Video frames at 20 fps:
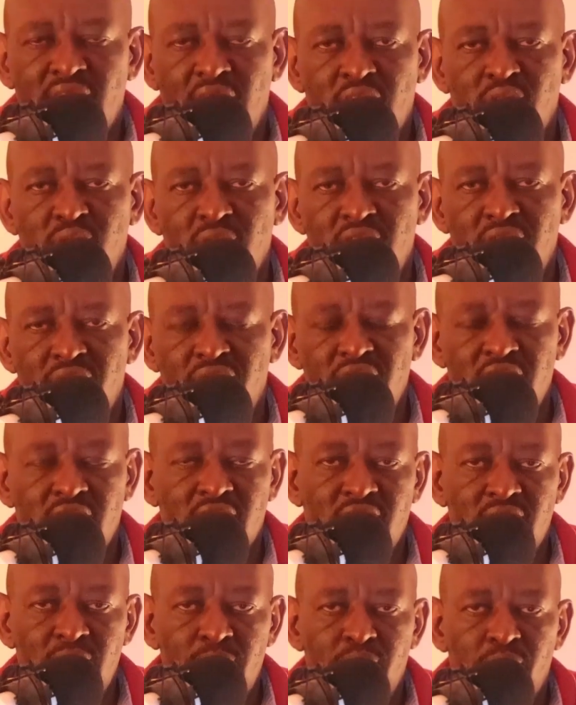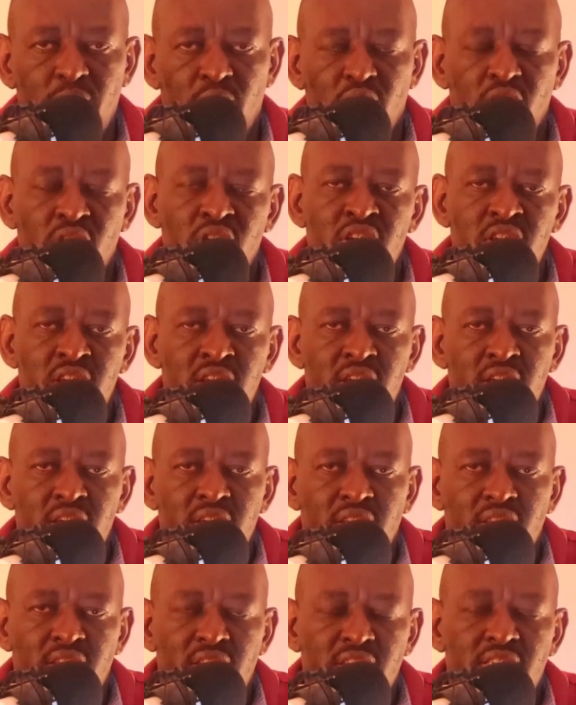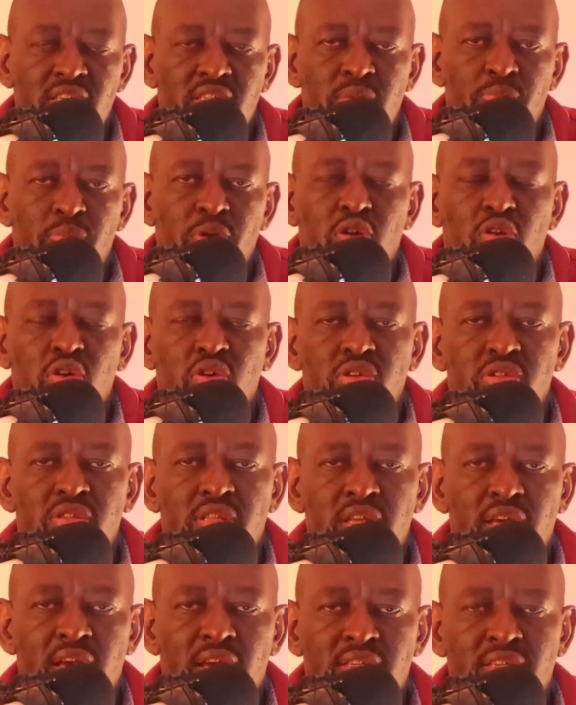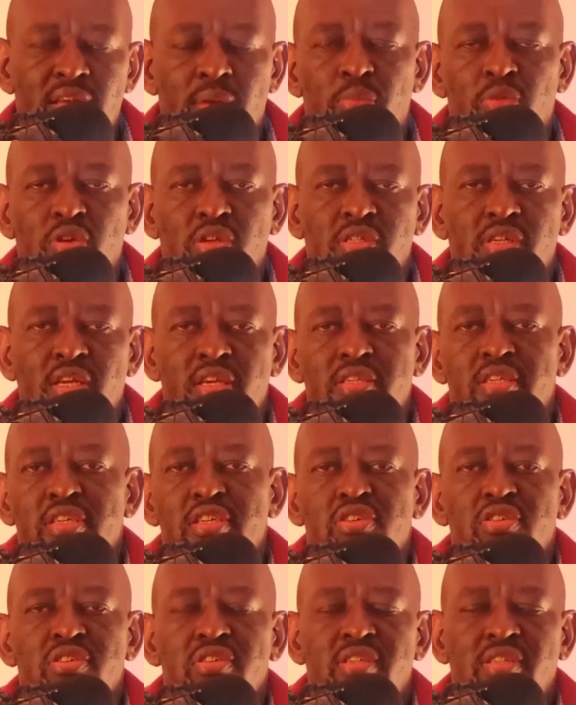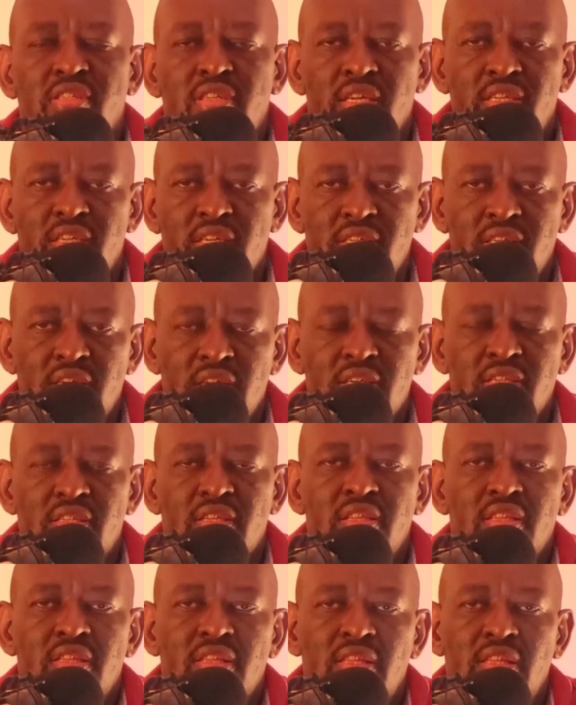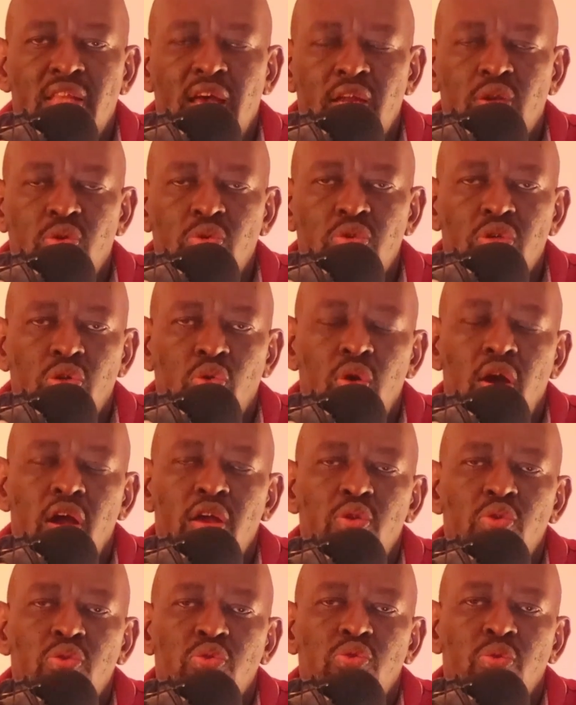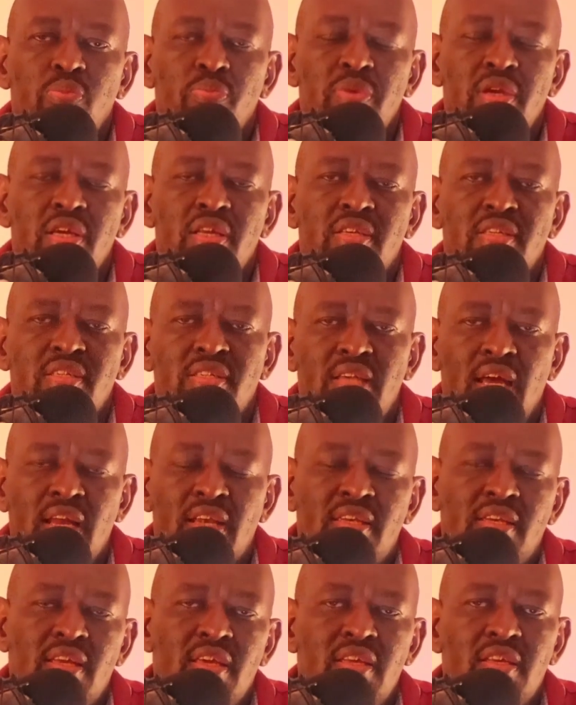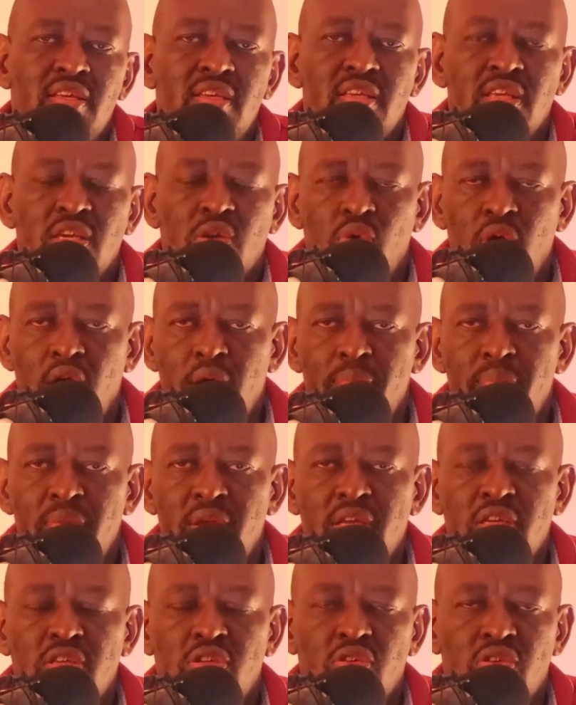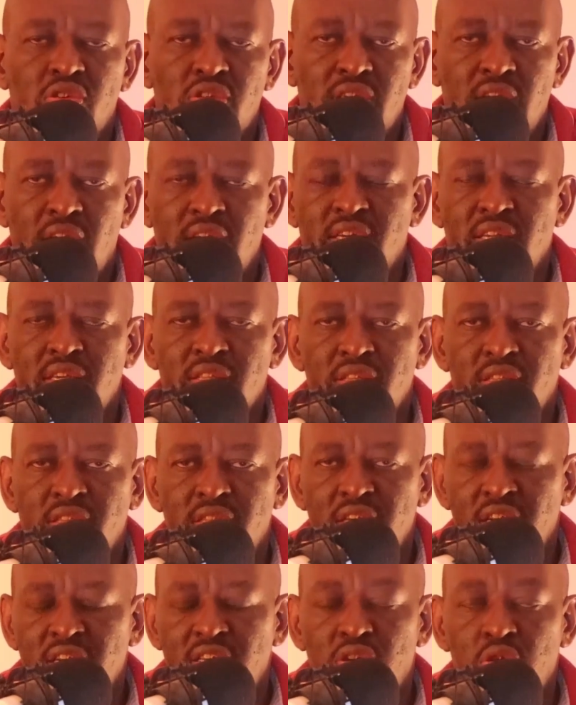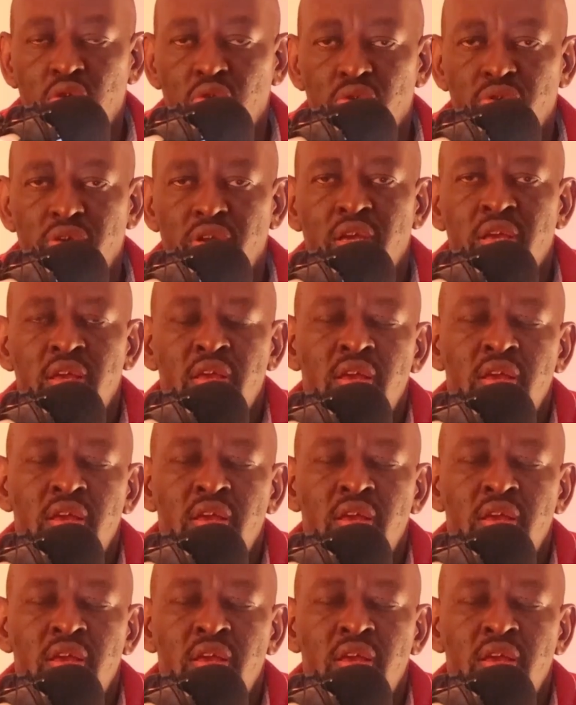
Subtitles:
actually very simple. This is because there are some monetization strategies that will require you to meet certain requirement or certain threshold.